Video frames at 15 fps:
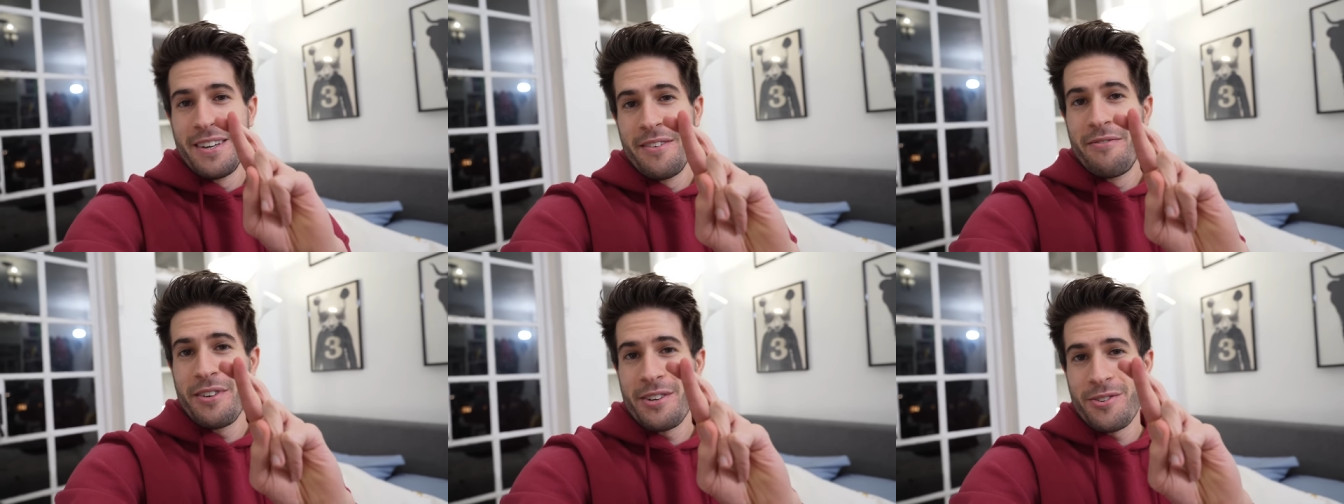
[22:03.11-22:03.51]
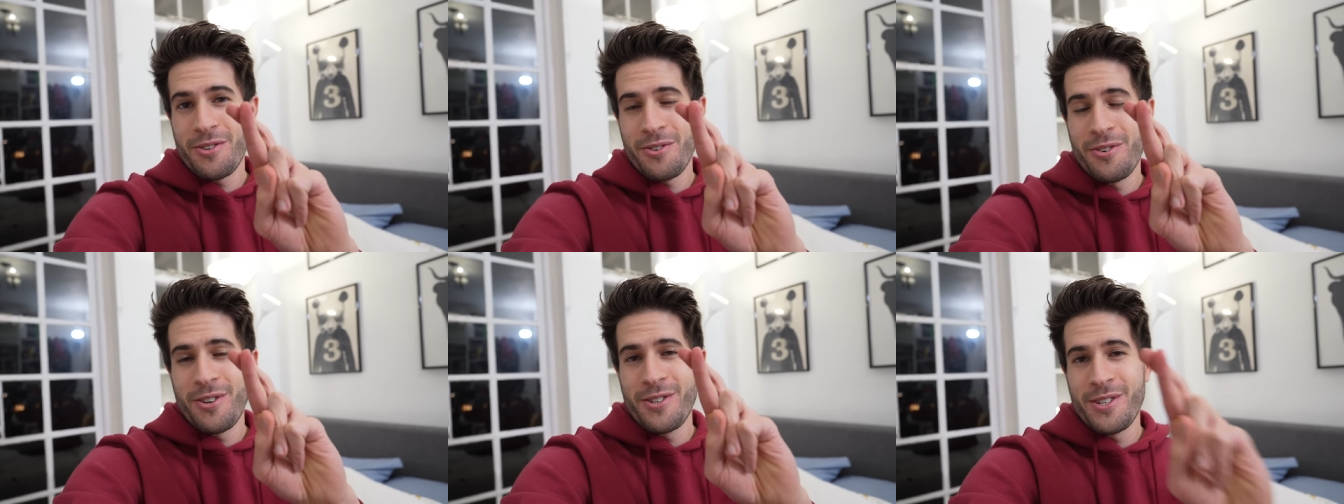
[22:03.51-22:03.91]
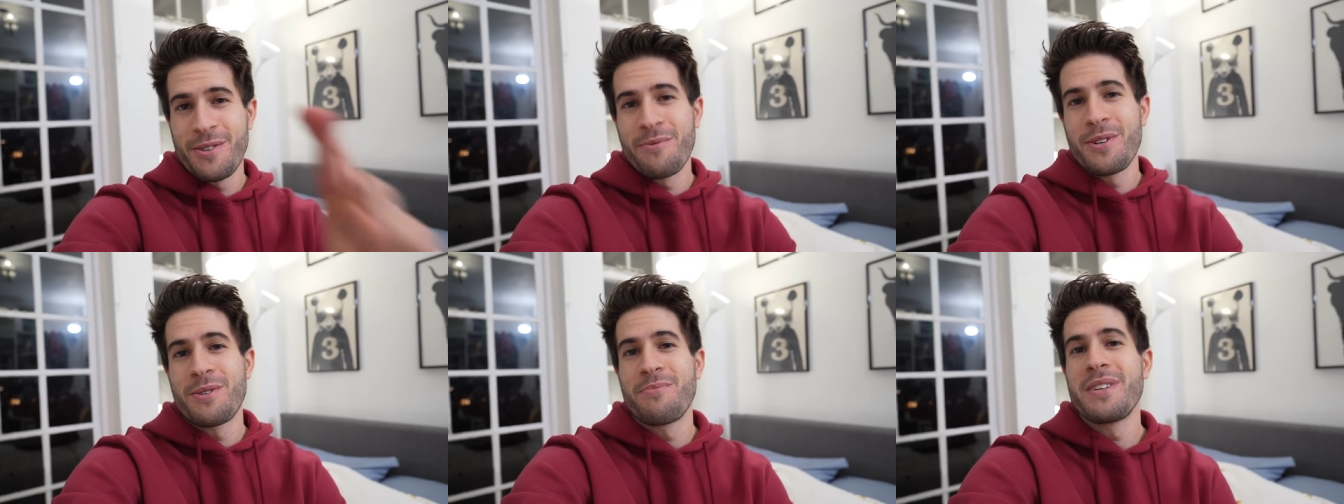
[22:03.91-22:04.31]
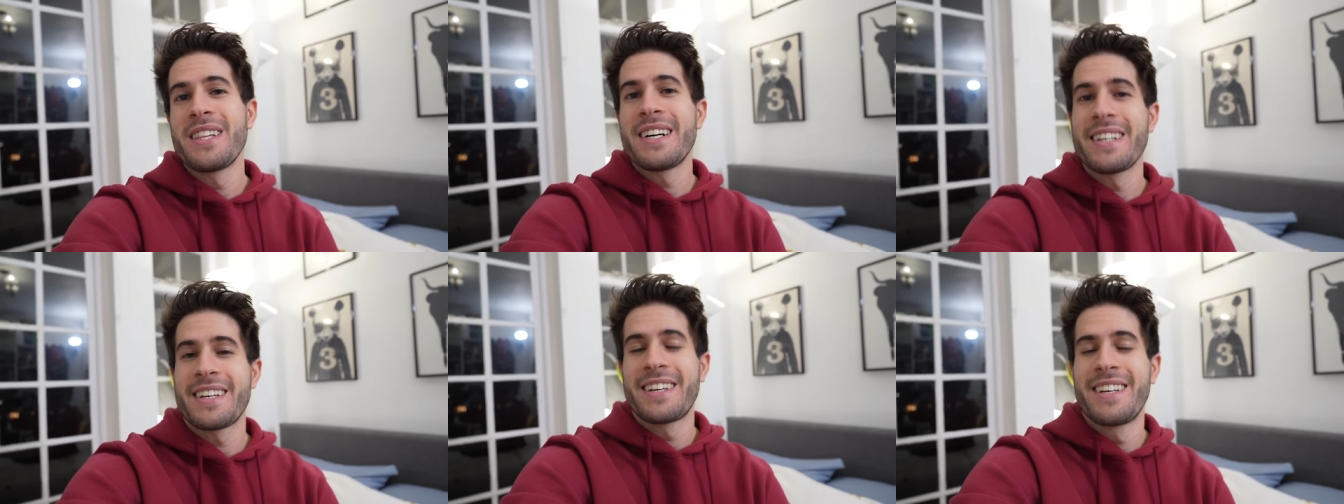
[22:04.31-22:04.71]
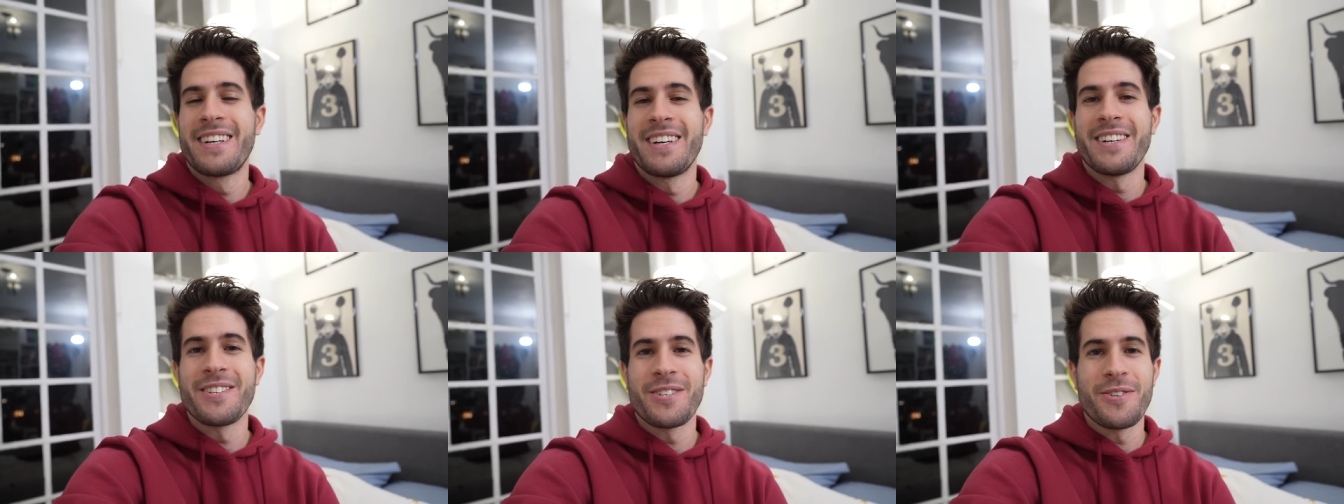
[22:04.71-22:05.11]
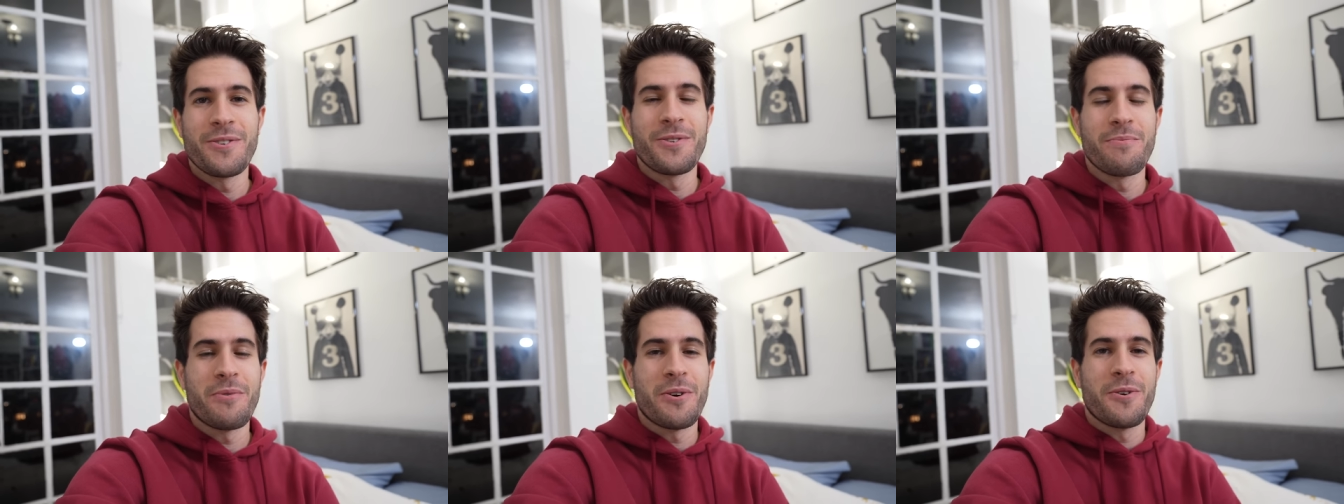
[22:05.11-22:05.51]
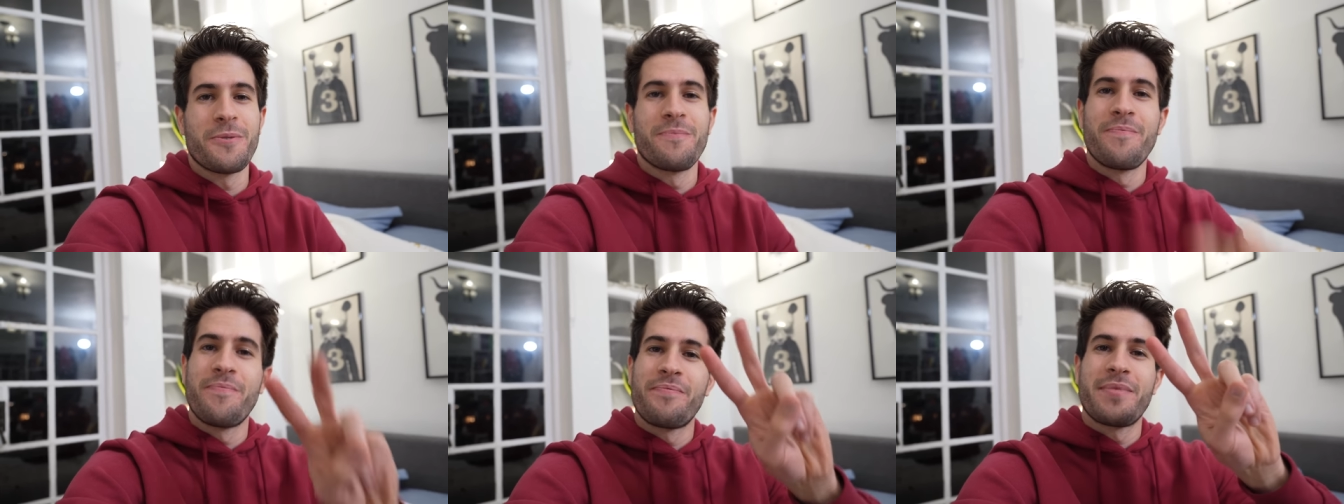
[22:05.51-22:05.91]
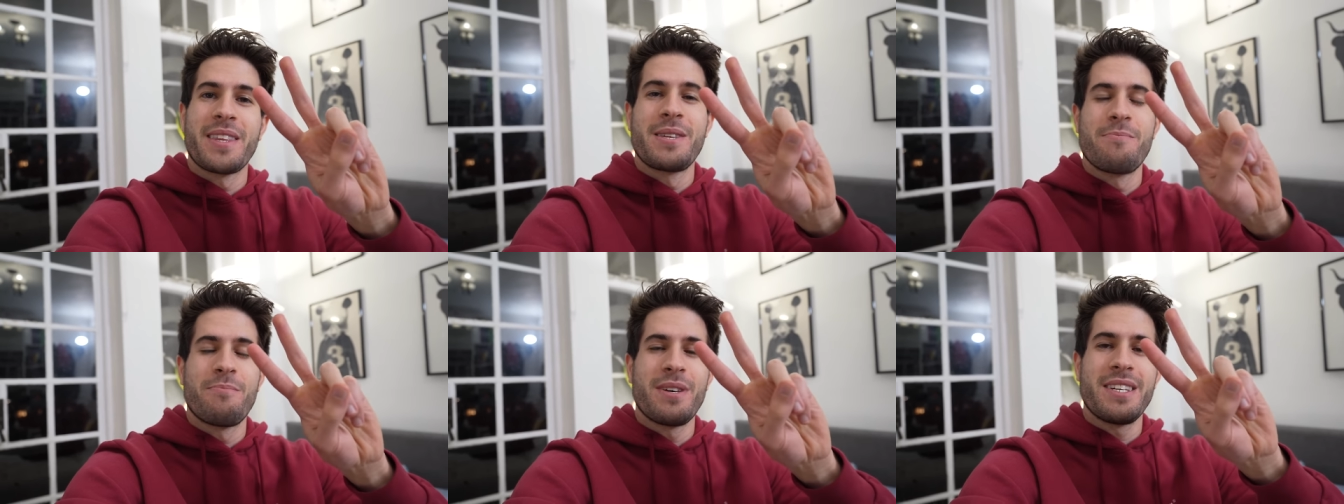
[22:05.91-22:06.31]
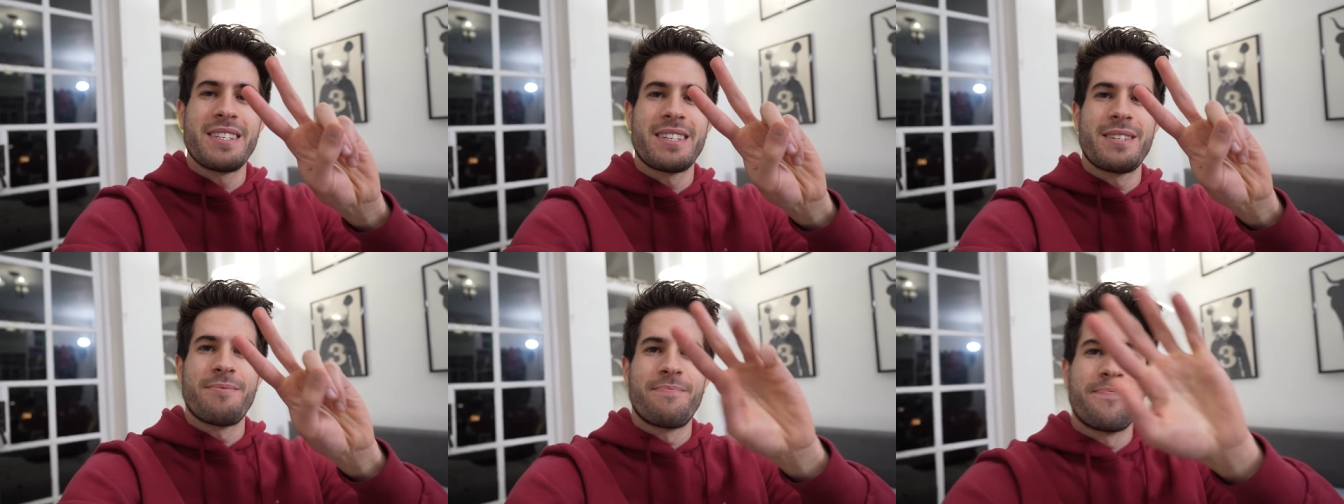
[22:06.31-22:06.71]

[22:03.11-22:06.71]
Fingers crossed, wish me luck. I'll see you tomorrow. Peace.